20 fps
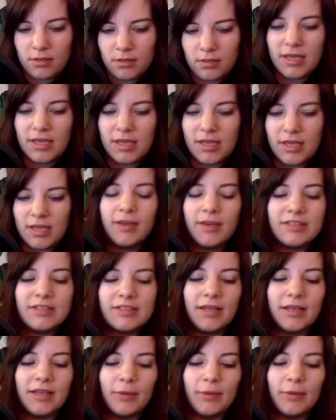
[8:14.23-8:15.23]
you're
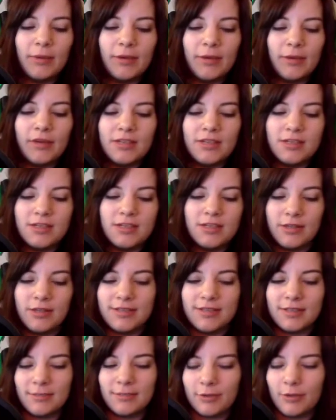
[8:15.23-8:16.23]
even saying like when I wanted to do
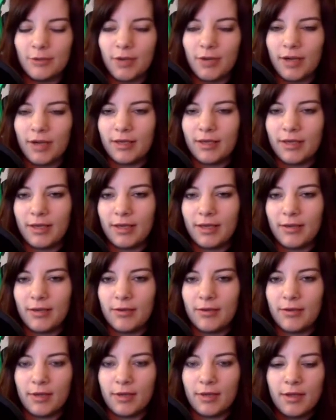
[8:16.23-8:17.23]
things that required like
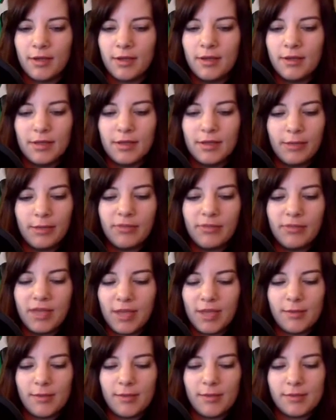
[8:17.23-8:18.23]
like
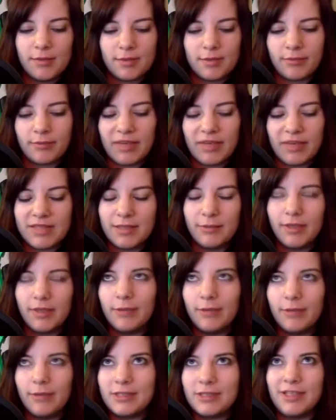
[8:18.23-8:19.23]
games, or basically when I
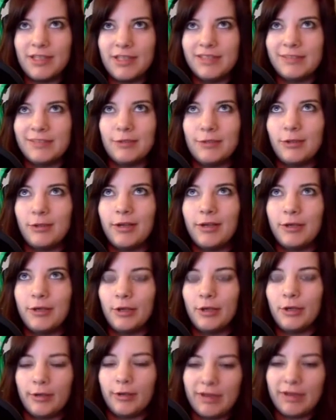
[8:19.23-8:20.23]
wanted to do things that required
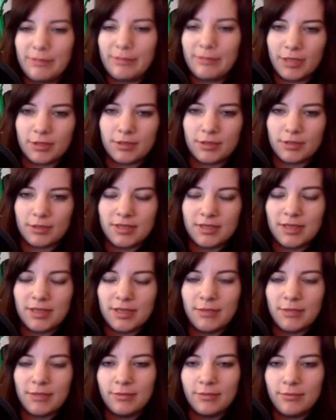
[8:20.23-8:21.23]
color and pictures, that
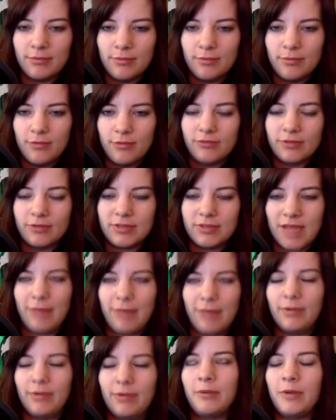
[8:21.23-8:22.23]
you would move to a
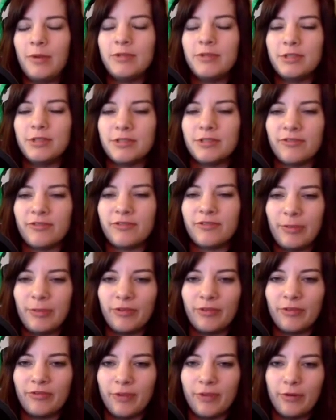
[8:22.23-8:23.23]
tablet, or why wouldn't you just flip
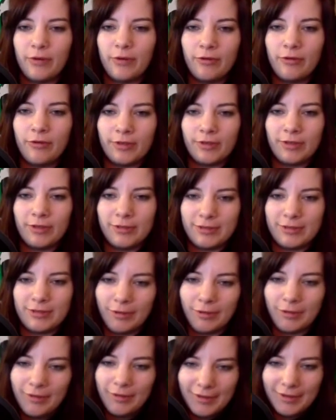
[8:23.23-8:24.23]
your phone over and use
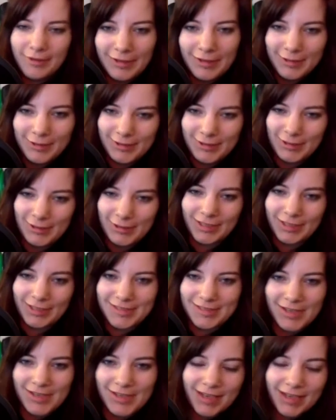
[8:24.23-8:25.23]
the other
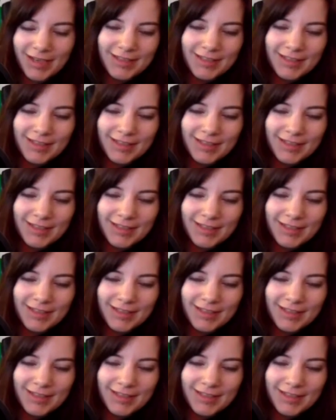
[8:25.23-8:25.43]
side?